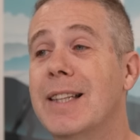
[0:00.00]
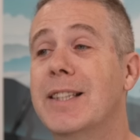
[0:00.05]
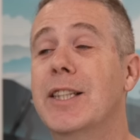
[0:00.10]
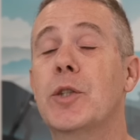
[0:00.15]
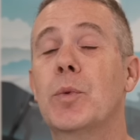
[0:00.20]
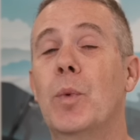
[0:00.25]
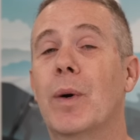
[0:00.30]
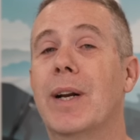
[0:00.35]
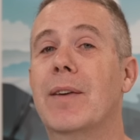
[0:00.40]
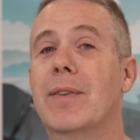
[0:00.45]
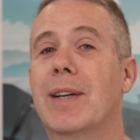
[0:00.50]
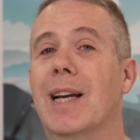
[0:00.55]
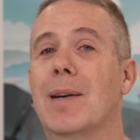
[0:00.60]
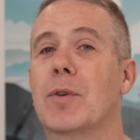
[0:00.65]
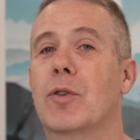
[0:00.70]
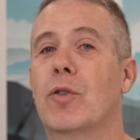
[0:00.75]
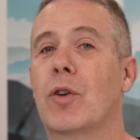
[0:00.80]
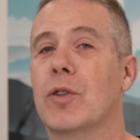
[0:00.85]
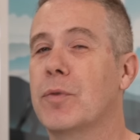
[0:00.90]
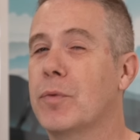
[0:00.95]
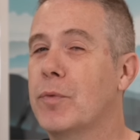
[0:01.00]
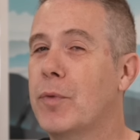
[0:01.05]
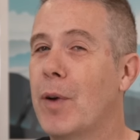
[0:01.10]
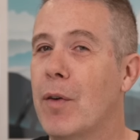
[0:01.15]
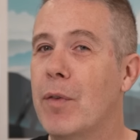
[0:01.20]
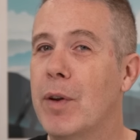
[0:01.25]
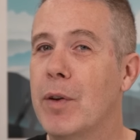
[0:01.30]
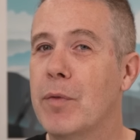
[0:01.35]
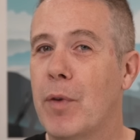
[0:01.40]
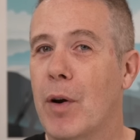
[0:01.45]
is one I've come across
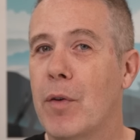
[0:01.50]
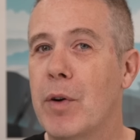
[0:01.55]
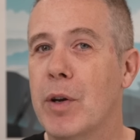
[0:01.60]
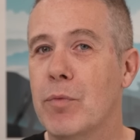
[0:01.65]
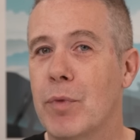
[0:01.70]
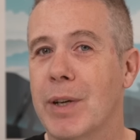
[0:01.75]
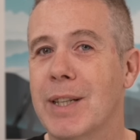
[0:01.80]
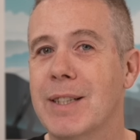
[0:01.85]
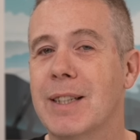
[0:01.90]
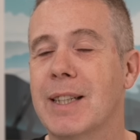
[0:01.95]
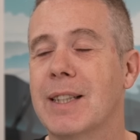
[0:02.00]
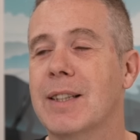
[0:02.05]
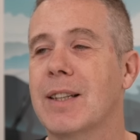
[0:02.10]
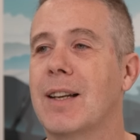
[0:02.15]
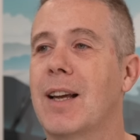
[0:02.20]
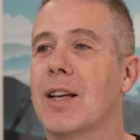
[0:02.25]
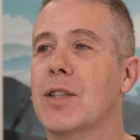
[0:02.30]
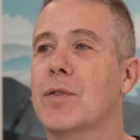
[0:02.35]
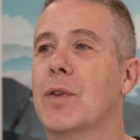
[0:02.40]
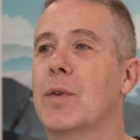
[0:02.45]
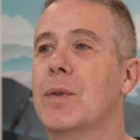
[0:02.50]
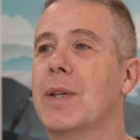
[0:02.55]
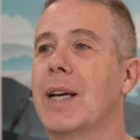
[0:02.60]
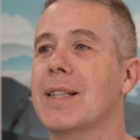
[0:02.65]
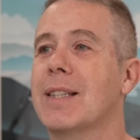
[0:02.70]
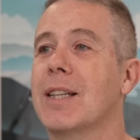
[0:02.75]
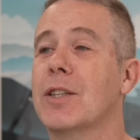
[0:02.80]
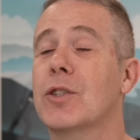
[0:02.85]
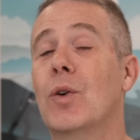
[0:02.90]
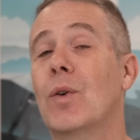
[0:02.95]
very, very recently in the last few days,
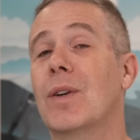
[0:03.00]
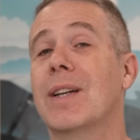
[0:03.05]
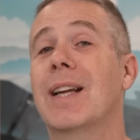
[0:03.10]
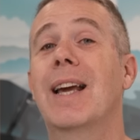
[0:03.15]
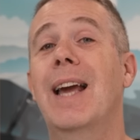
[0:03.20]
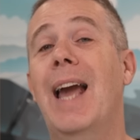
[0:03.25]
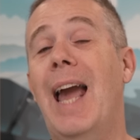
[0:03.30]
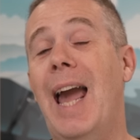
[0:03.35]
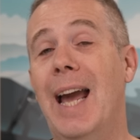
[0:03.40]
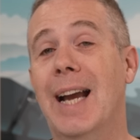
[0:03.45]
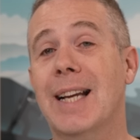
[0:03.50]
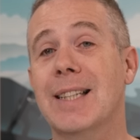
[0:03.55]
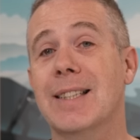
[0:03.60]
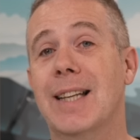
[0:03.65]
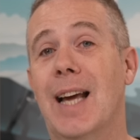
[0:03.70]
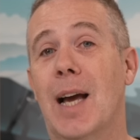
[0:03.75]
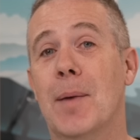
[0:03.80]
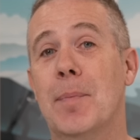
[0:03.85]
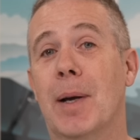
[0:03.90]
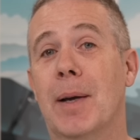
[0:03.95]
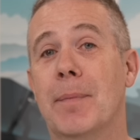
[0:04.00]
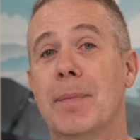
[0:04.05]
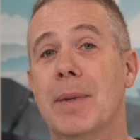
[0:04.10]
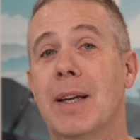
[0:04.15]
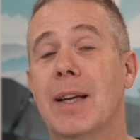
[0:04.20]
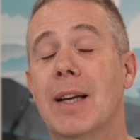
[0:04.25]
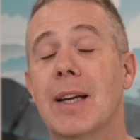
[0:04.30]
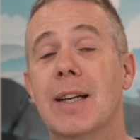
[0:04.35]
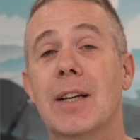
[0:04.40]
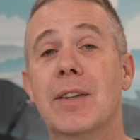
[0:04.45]
and it's called Xnapper.
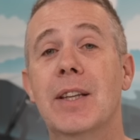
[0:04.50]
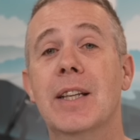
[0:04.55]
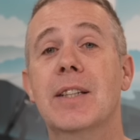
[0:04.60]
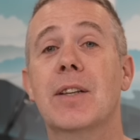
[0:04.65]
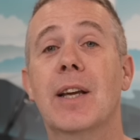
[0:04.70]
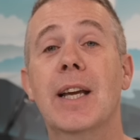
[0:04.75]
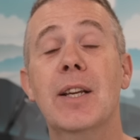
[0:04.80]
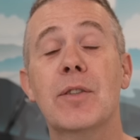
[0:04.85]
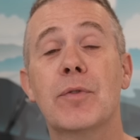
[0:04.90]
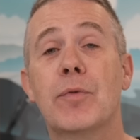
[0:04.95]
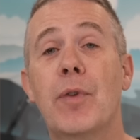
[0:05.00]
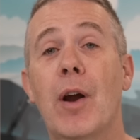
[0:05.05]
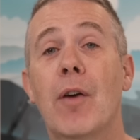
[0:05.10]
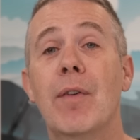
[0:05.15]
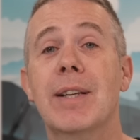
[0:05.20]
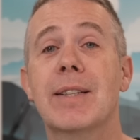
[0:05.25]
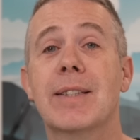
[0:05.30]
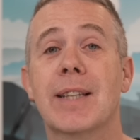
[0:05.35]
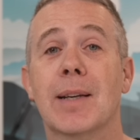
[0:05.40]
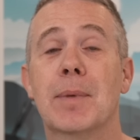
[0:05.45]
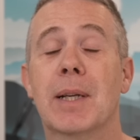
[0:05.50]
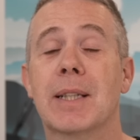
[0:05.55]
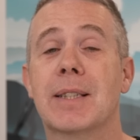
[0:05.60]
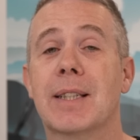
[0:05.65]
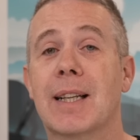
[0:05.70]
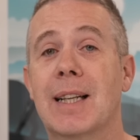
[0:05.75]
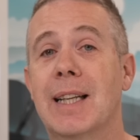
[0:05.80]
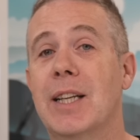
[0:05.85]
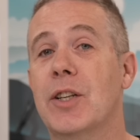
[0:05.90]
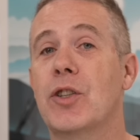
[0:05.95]
Now this is very similar to
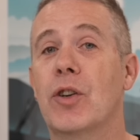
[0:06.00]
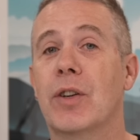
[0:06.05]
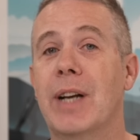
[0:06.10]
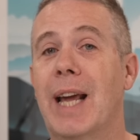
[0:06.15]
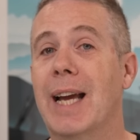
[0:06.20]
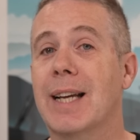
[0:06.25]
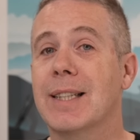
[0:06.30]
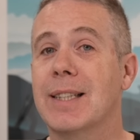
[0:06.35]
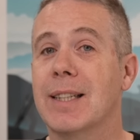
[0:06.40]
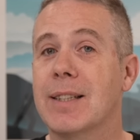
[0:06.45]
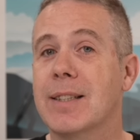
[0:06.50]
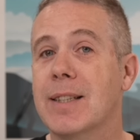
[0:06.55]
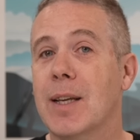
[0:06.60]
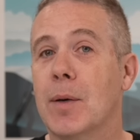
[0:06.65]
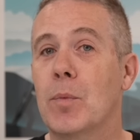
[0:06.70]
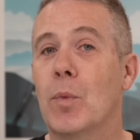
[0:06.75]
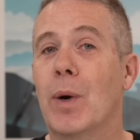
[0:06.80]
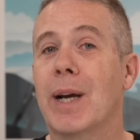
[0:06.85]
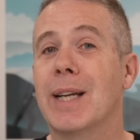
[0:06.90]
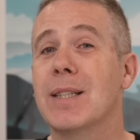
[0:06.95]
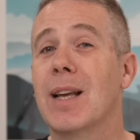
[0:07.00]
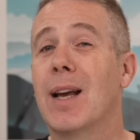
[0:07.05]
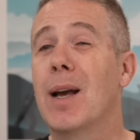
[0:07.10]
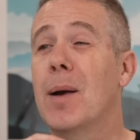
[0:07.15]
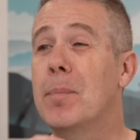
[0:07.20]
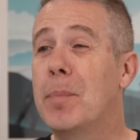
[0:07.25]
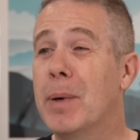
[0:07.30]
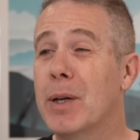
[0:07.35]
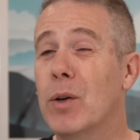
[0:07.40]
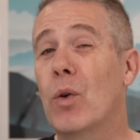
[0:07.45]
CleanShot X in some ways,
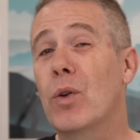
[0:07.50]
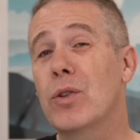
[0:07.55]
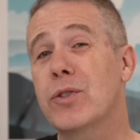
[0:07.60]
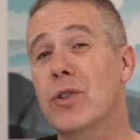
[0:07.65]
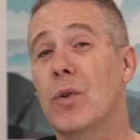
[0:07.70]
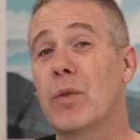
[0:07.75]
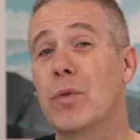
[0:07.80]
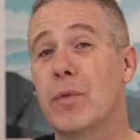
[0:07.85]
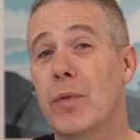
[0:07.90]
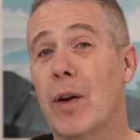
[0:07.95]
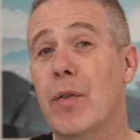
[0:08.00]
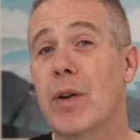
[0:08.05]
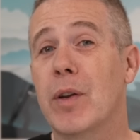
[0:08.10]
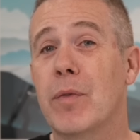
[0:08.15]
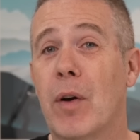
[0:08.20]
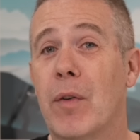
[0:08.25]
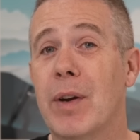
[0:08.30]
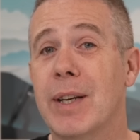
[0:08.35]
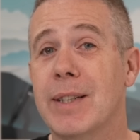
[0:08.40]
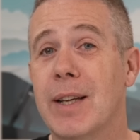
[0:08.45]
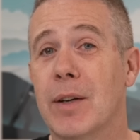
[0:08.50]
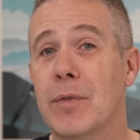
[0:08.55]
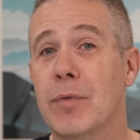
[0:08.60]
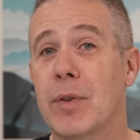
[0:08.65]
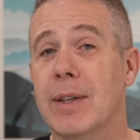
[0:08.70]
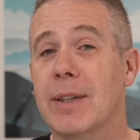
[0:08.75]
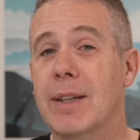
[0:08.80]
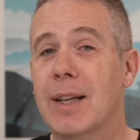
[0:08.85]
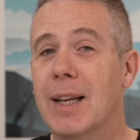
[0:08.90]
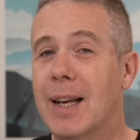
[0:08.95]
but also very, very
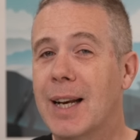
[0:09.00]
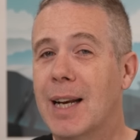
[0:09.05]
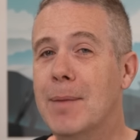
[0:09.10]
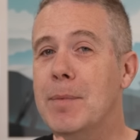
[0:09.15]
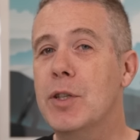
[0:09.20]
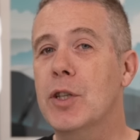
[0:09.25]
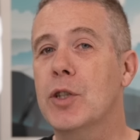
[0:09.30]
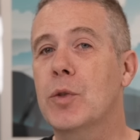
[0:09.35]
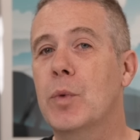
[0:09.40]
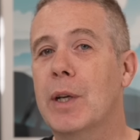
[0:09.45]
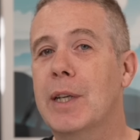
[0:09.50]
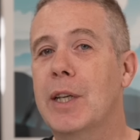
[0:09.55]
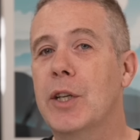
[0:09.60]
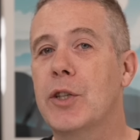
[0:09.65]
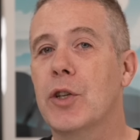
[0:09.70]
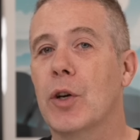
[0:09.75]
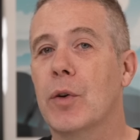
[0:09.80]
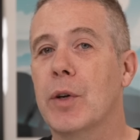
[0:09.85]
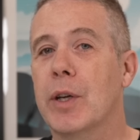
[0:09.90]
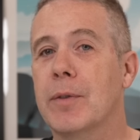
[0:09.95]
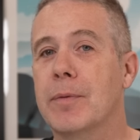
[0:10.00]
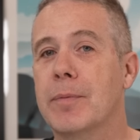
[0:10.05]
different. Let me just quickly show you.